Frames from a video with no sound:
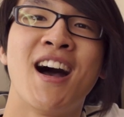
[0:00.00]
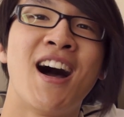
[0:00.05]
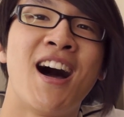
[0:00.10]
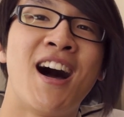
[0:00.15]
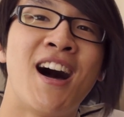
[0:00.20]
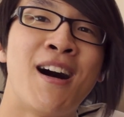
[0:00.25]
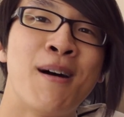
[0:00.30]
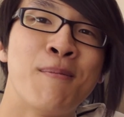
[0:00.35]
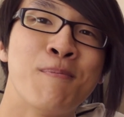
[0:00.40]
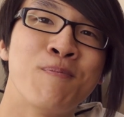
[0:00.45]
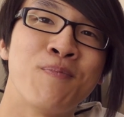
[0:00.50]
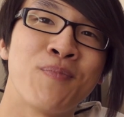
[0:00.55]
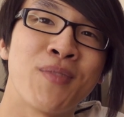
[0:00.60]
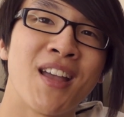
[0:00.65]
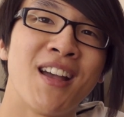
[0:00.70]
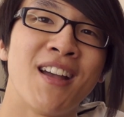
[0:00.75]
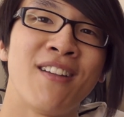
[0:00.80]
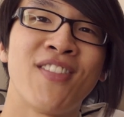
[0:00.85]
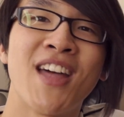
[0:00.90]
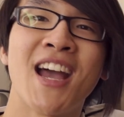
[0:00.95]

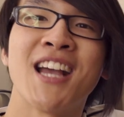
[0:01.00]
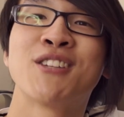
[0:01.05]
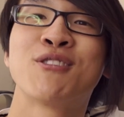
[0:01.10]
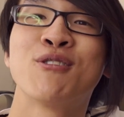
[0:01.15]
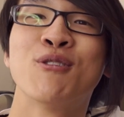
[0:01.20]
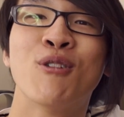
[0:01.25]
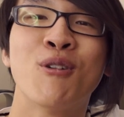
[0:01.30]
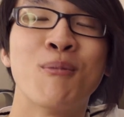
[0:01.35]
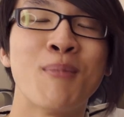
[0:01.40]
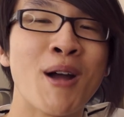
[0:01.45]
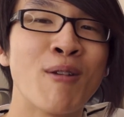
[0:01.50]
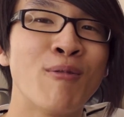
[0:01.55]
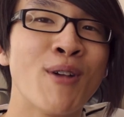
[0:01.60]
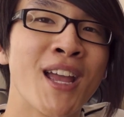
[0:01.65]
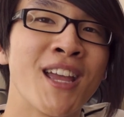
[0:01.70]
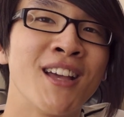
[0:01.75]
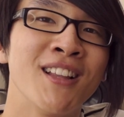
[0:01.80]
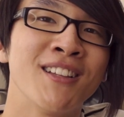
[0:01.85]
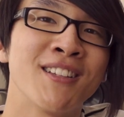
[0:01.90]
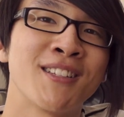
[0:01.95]
Thanks to all my
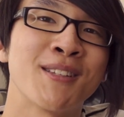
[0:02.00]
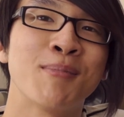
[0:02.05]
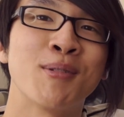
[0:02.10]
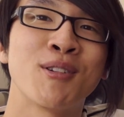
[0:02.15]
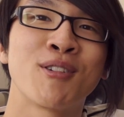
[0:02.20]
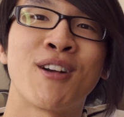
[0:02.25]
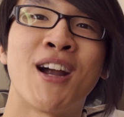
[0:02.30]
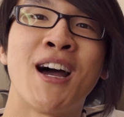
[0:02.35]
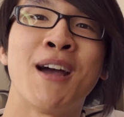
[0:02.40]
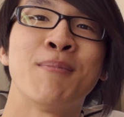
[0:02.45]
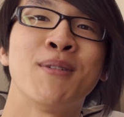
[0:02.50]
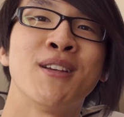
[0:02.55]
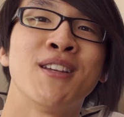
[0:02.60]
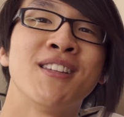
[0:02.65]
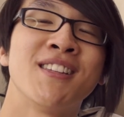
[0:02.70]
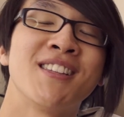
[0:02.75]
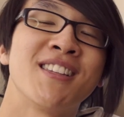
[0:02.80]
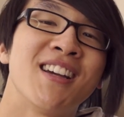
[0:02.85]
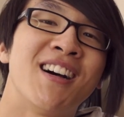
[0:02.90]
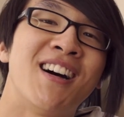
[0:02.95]
regular
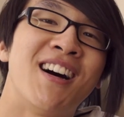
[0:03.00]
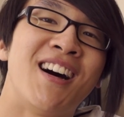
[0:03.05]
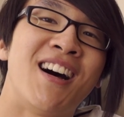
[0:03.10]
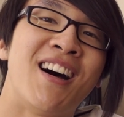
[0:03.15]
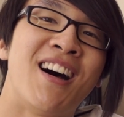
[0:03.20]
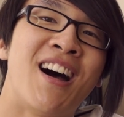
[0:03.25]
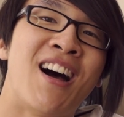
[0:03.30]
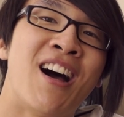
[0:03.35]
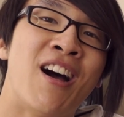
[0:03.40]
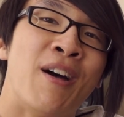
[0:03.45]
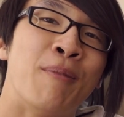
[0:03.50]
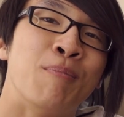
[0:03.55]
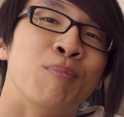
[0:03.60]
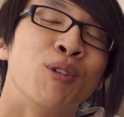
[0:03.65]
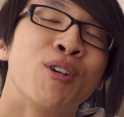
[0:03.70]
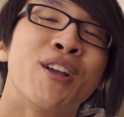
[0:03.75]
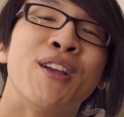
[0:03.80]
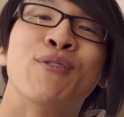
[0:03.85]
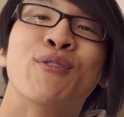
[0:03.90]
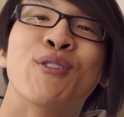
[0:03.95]
subscribers. I'm
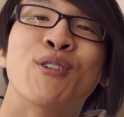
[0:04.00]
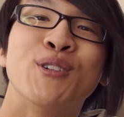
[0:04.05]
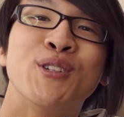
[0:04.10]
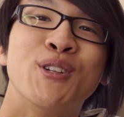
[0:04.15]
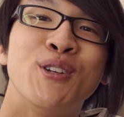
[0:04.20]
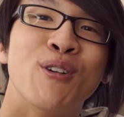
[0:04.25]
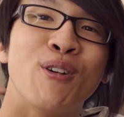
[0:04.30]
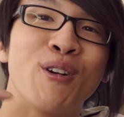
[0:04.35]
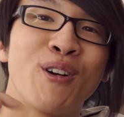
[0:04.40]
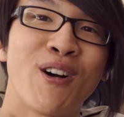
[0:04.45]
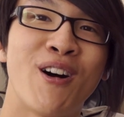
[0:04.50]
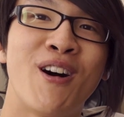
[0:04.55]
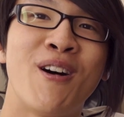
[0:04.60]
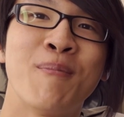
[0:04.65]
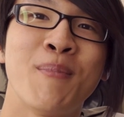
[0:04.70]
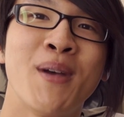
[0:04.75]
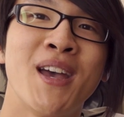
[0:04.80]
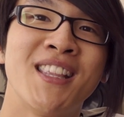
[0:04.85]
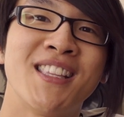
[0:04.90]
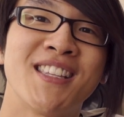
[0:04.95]
looking forward to your
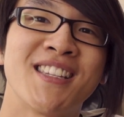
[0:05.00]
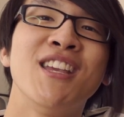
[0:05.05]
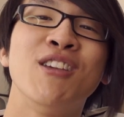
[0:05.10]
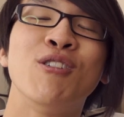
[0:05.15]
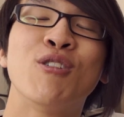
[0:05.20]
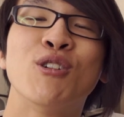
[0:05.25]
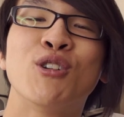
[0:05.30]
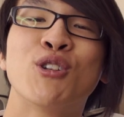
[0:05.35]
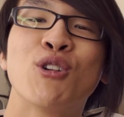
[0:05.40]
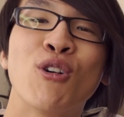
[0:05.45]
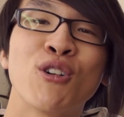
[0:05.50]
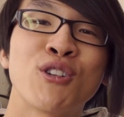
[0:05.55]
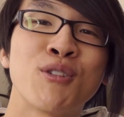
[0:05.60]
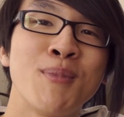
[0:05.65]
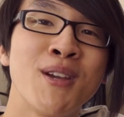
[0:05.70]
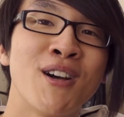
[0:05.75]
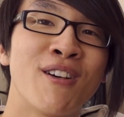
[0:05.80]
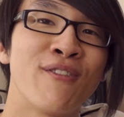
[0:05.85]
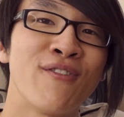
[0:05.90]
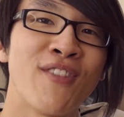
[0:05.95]
comments. You can talk to
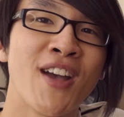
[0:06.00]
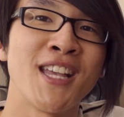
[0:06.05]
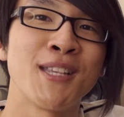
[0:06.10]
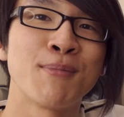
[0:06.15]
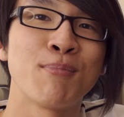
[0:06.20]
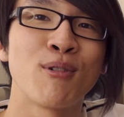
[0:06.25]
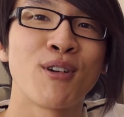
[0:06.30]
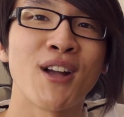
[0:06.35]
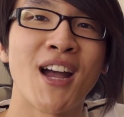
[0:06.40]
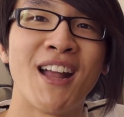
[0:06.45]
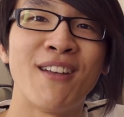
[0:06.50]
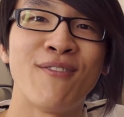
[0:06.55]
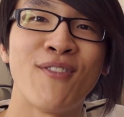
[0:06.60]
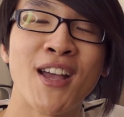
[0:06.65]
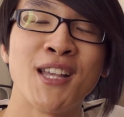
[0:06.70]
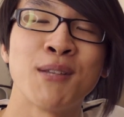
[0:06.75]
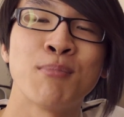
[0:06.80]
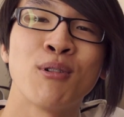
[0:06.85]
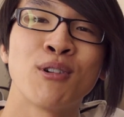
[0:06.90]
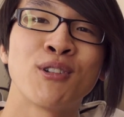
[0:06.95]
me on Facebook at
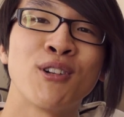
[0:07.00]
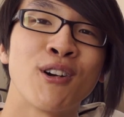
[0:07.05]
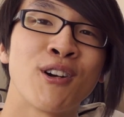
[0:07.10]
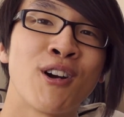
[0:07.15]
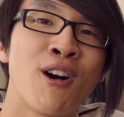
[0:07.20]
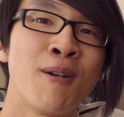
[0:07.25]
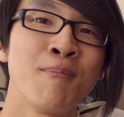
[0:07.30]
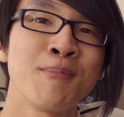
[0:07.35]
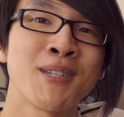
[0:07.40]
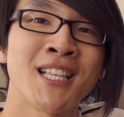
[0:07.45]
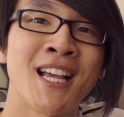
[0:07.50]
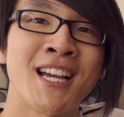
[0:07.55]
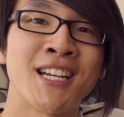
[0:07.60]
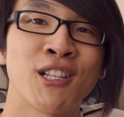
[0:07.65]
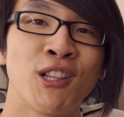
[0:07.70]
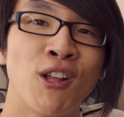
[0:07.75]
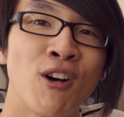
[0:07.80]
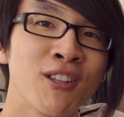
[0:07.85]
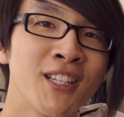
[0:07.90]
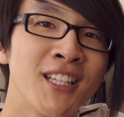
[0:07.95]

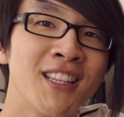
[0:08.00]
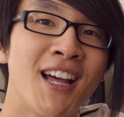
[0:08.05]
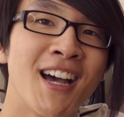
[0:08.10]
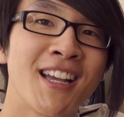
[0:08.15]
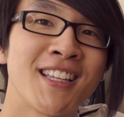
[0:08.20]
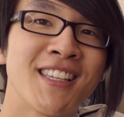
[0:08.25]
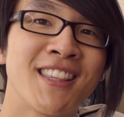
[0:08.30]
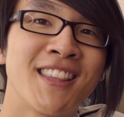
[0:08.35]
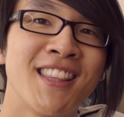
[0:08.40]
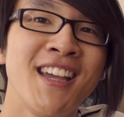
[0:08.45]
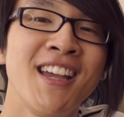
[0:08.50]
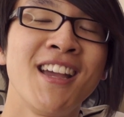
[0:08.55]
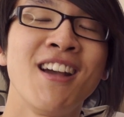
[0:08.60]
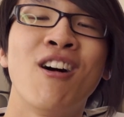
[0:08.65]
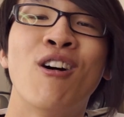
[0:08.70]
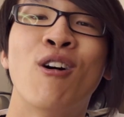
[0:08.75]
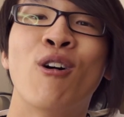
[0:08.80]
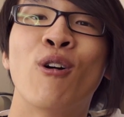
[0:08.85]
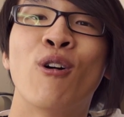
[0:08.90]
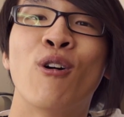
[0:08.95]

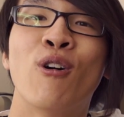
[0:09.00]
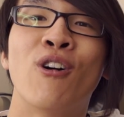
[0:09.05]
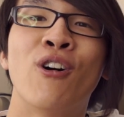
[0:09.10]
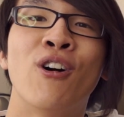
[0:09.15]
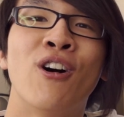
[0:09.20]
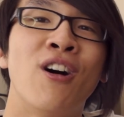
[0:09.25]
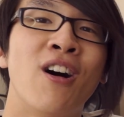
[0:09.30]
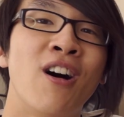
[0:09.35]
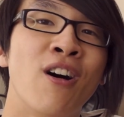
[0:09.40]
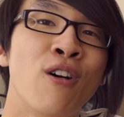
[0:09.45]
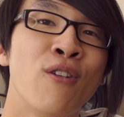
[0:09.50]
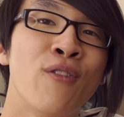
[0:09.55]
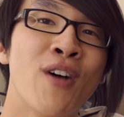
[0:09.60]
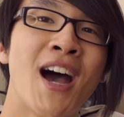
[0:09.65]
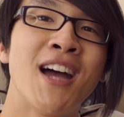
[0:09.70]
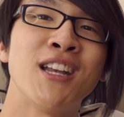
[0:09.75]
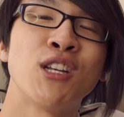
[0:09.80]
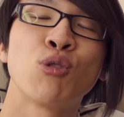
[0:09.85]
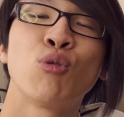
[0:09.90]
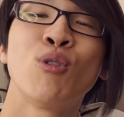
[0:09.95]
facebook.com/LachlanLikesAthing, or over
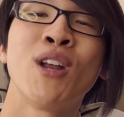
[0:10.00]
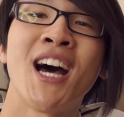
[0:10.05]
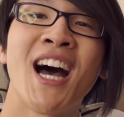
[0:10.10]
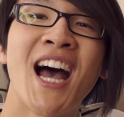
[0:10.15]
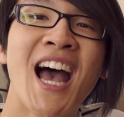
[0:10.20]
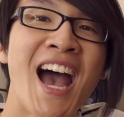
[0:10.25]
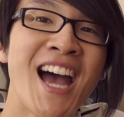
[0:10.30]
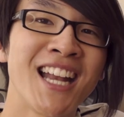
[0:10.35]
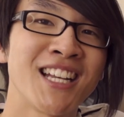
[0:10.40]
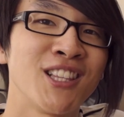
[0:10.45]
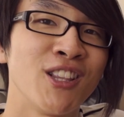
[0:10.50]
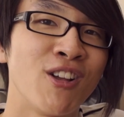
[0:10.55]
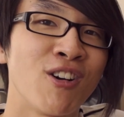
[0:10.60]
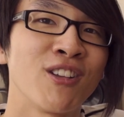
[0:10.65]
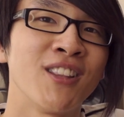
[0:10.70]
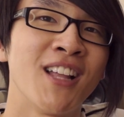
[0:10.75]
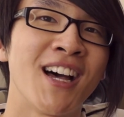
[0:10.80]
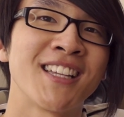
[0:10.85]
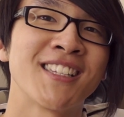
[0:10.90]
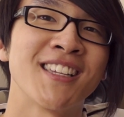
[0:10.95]
at Twitter at
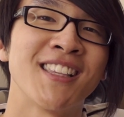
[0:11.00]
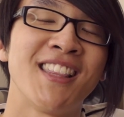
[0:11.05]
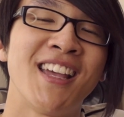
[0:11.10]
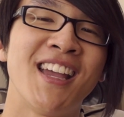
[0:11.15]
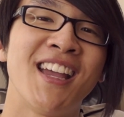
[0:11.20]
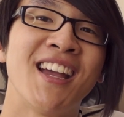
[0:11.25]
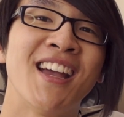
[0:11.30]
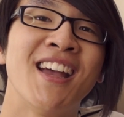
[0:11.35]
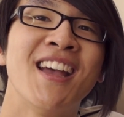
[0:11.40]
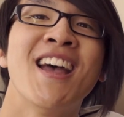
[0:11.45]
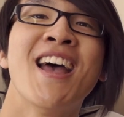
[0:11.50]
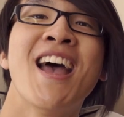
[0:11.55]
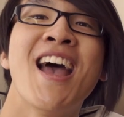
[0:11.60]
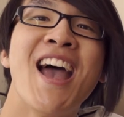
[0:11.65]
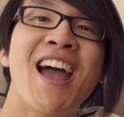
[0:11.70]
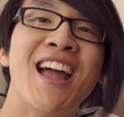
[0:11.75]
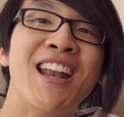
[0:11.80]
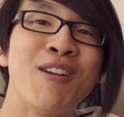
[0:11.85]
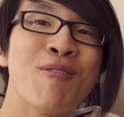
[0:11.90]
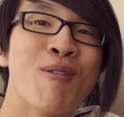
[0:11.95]
LachLikesAthing.
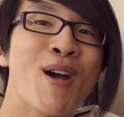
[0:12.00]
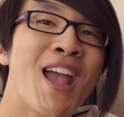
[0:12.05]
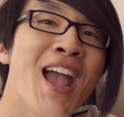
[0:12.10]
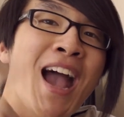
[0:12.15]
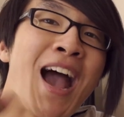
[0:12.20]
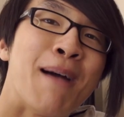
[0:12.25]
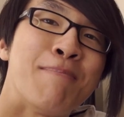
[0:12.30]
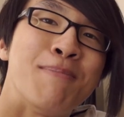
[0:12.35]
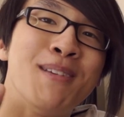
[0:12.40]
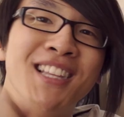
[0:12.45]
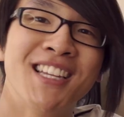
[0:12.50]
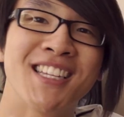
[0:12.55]
Anyway, happy